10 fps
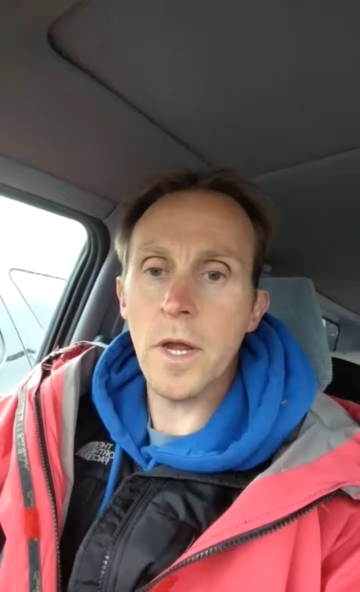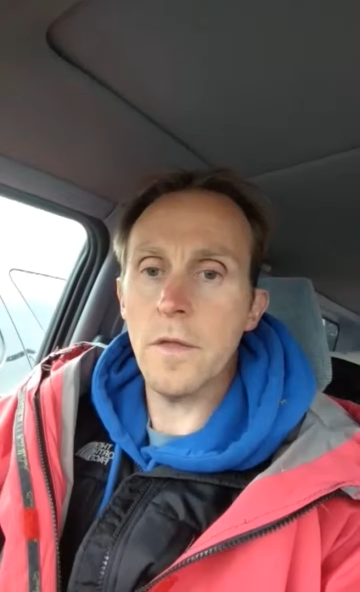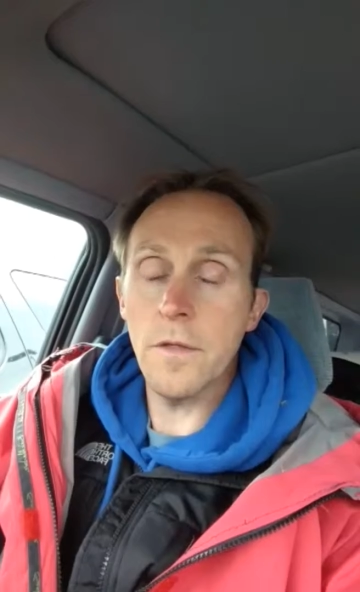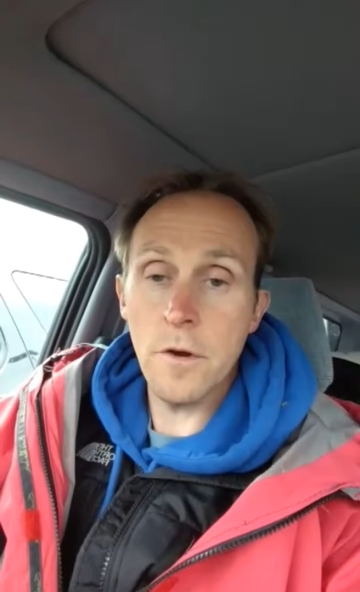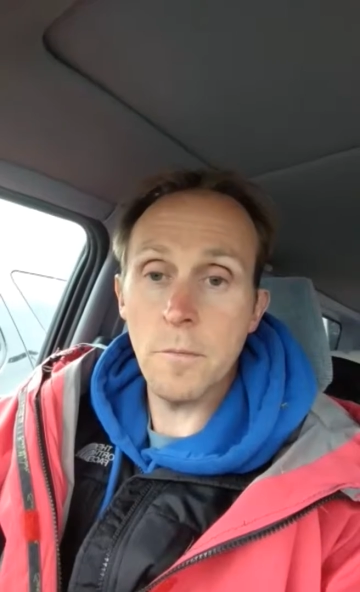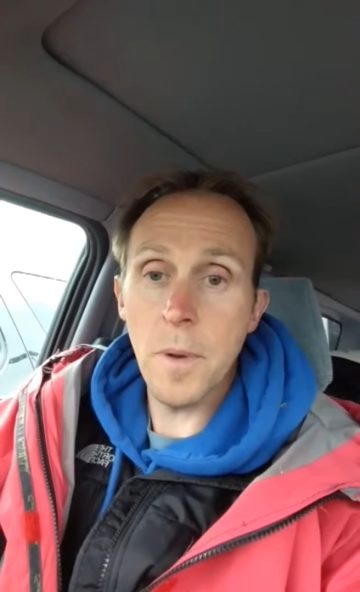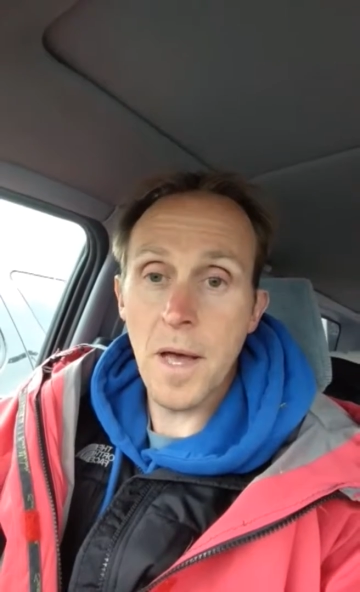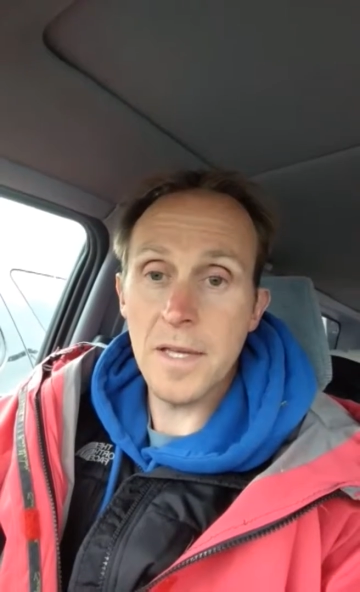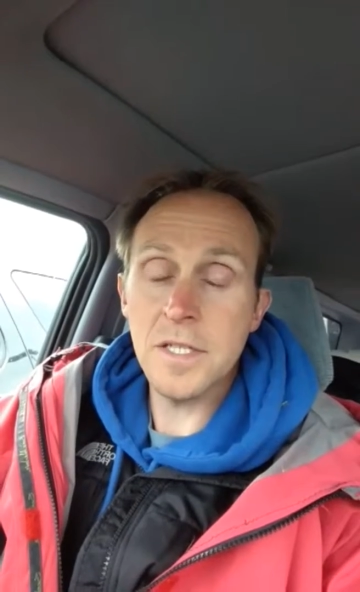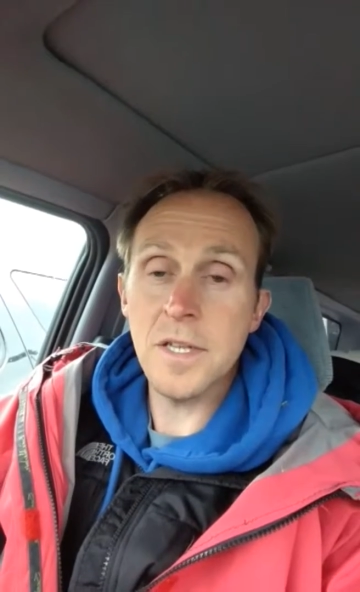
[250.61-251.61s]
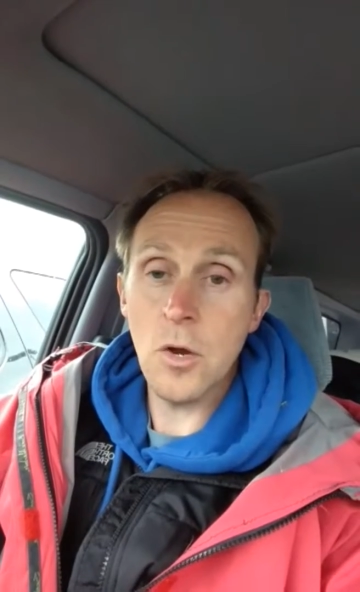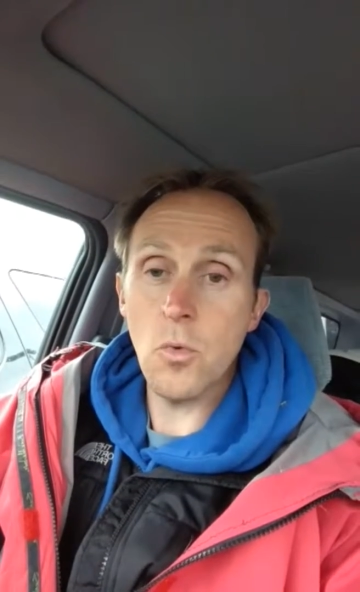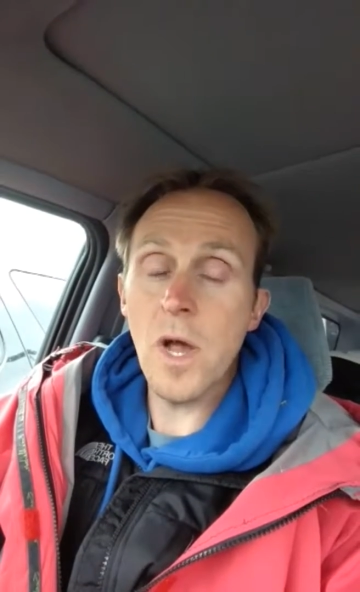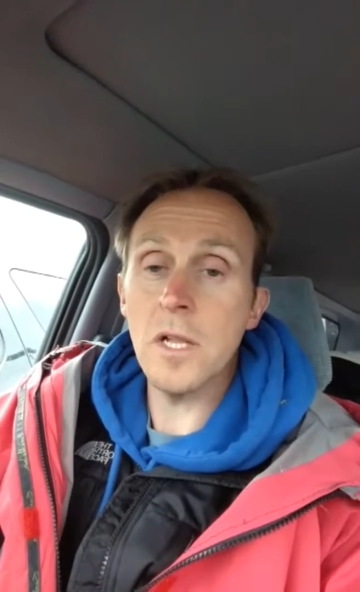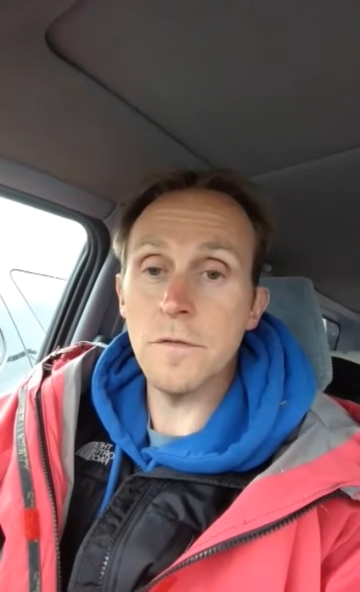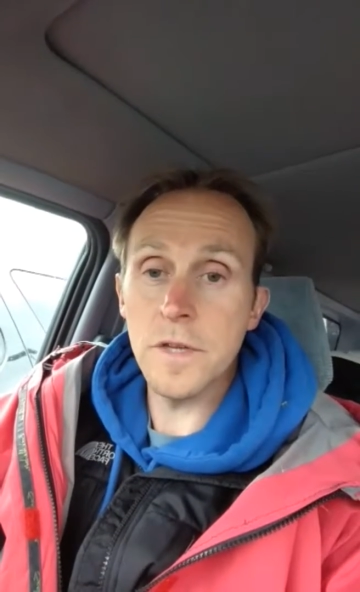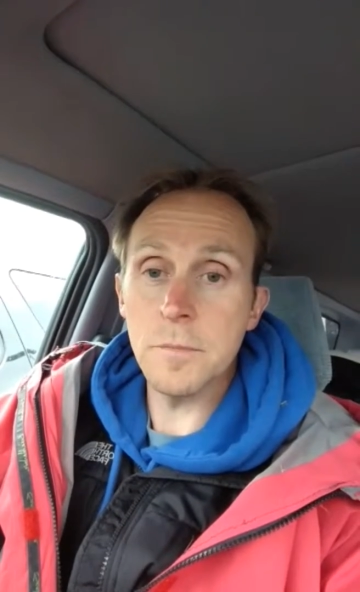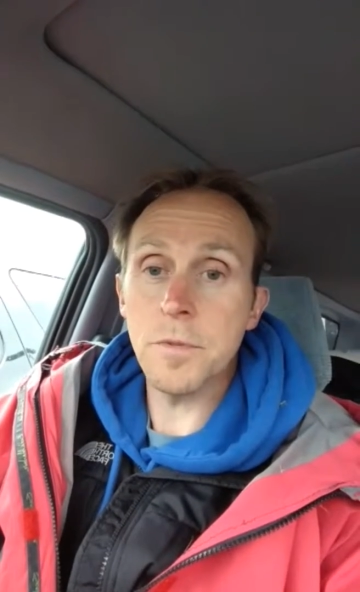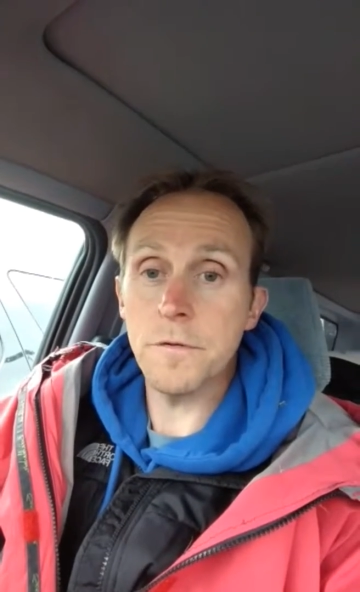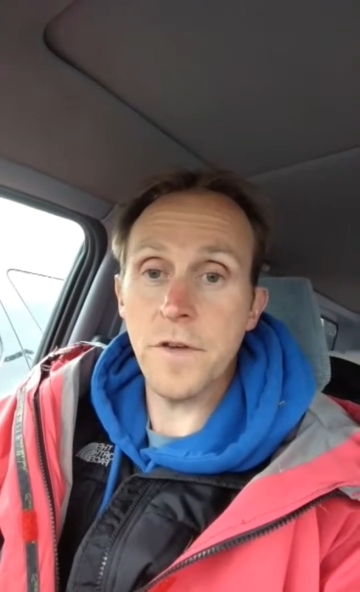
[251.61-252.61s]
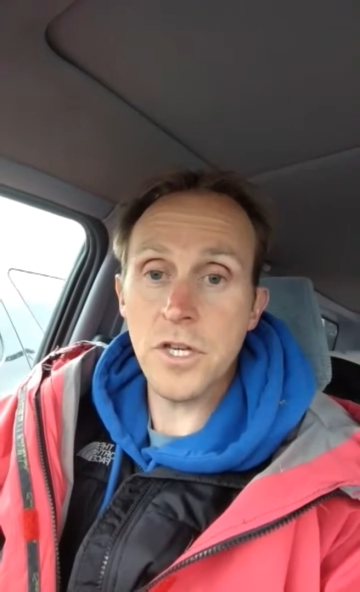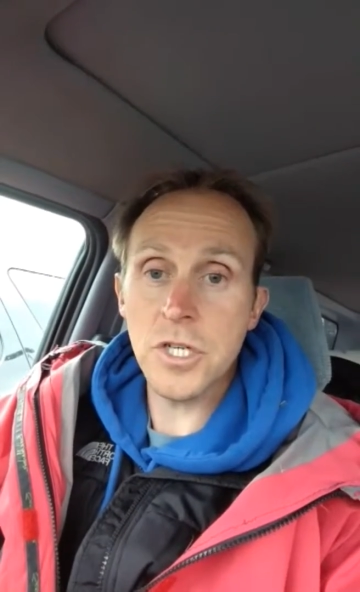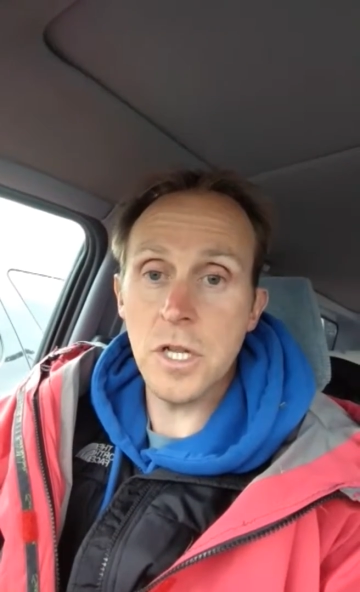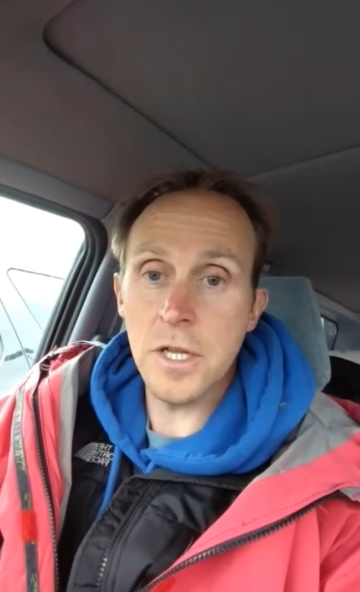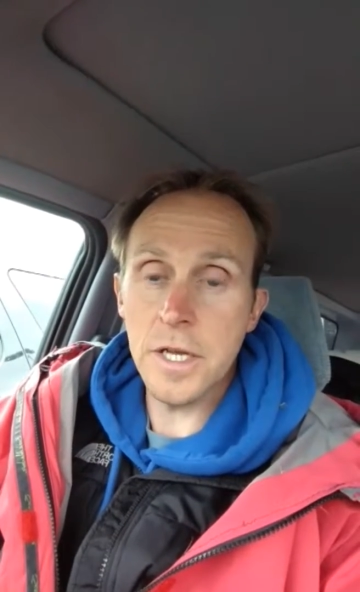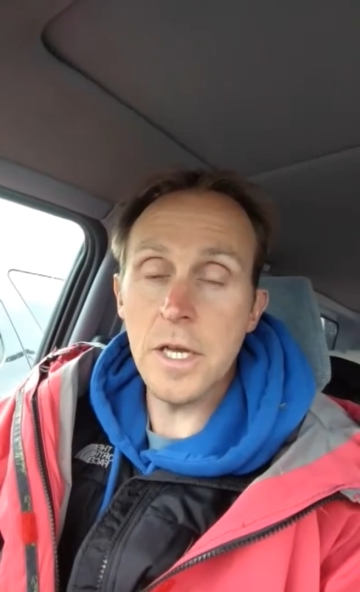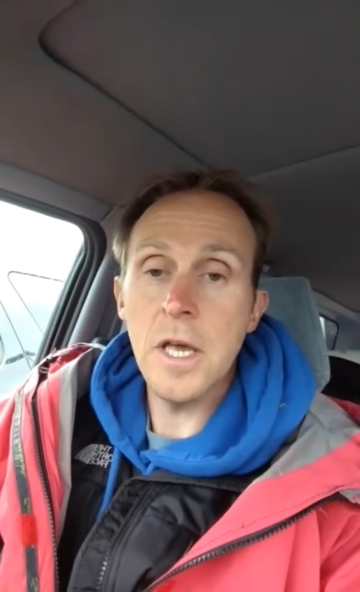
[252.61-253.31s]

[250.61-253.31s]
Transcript: and thereby stay relevant professionally